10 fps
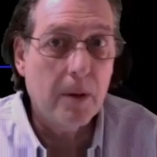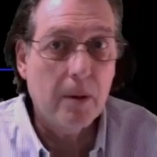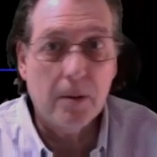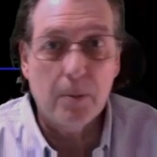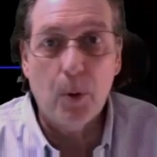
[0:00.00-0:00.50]

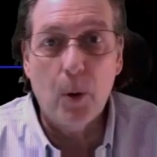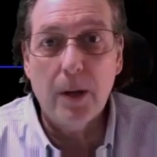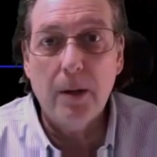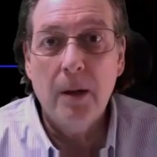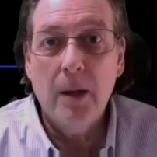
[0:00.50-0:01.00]

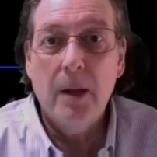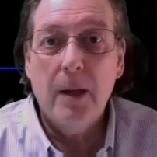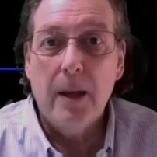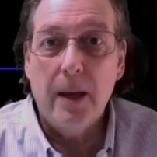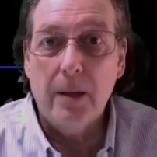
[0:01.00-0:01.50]
deployed,
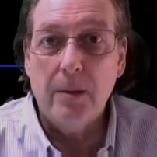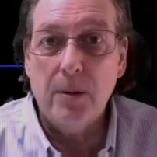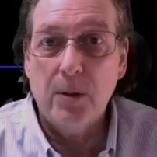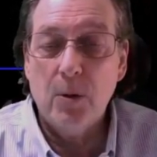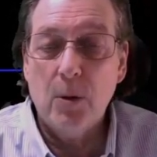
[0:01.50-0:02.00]
and the
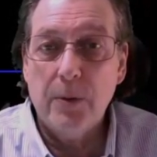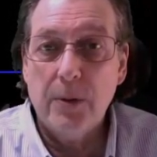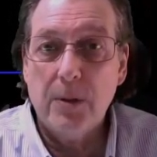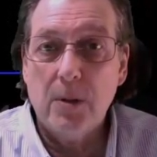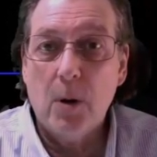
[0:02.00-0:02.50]

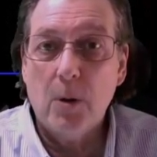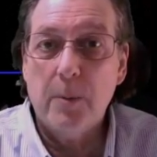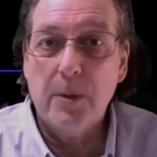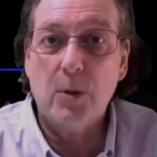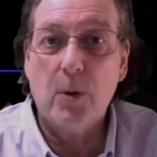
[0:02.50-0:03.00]
surface has hardly
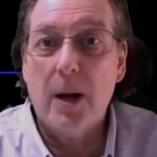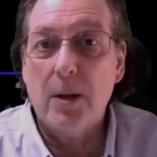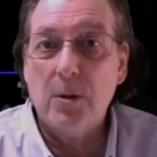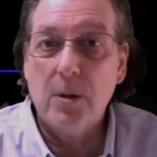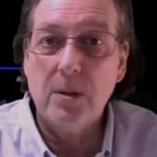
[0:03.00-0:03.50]
been
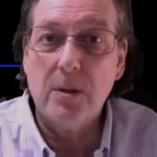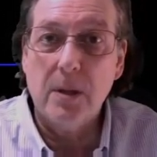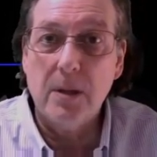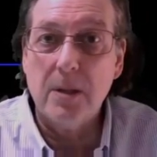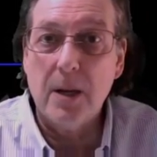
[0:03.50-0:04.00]
scratched. Just the
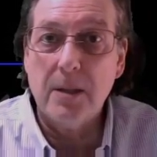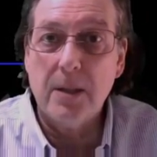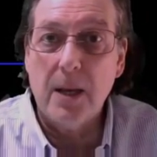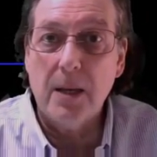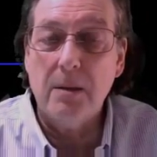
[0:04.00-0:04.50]
insights
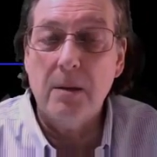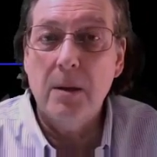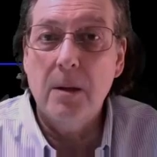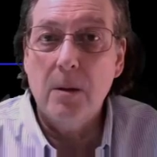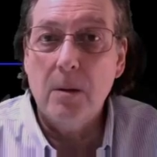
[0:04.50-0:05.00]
gained
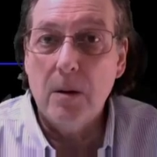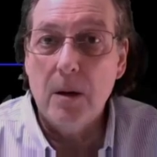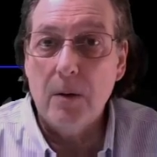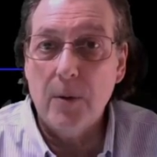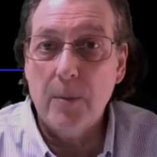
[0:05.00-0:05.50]

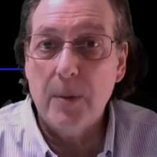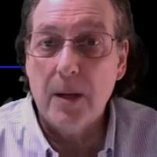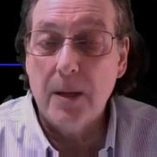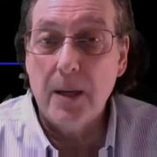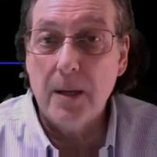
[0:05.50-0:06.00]
uh, from
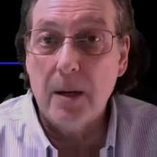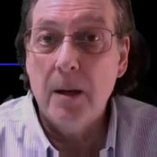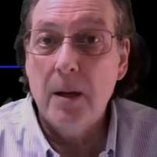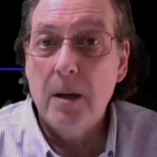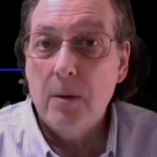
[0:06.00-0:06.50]
that data
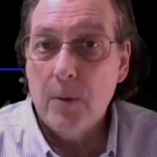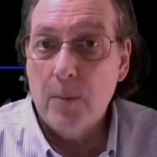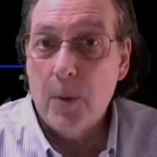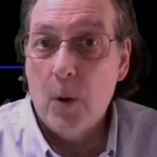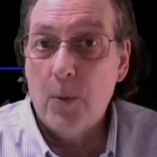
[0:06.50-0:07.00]
for
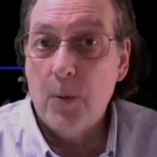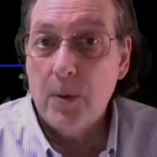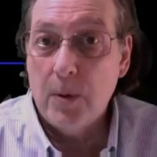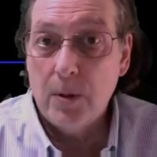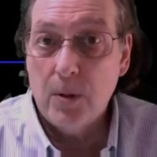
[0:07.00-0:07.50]
both
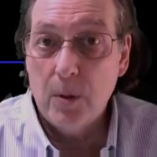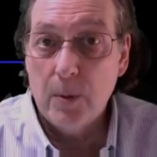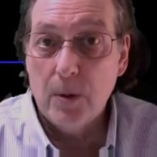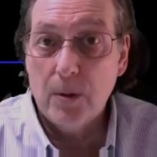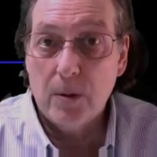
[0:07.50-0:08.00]

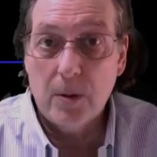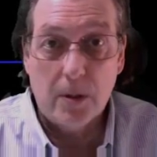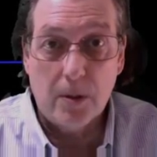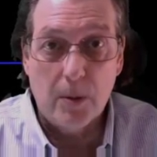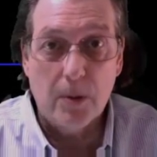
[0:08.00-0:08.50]
consumers,
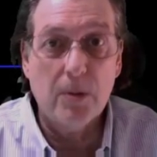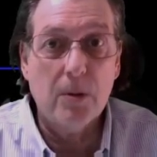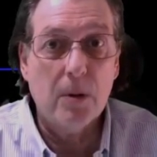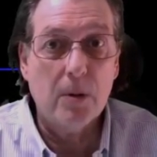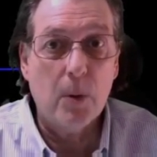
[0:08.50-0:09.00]

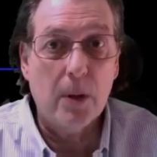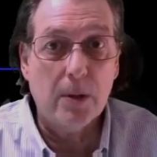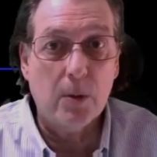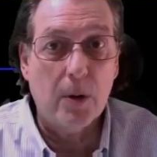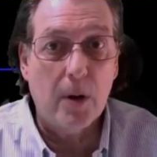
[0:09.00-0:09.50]
customers, as well
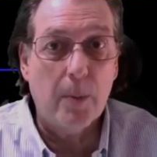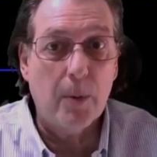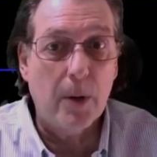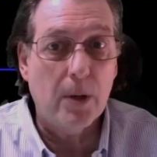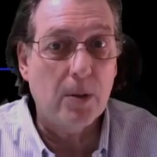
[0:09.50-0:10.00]
as grid
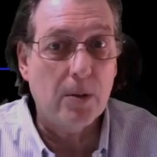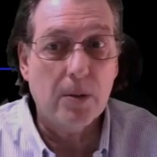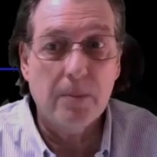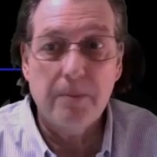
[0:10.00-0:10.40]
operations.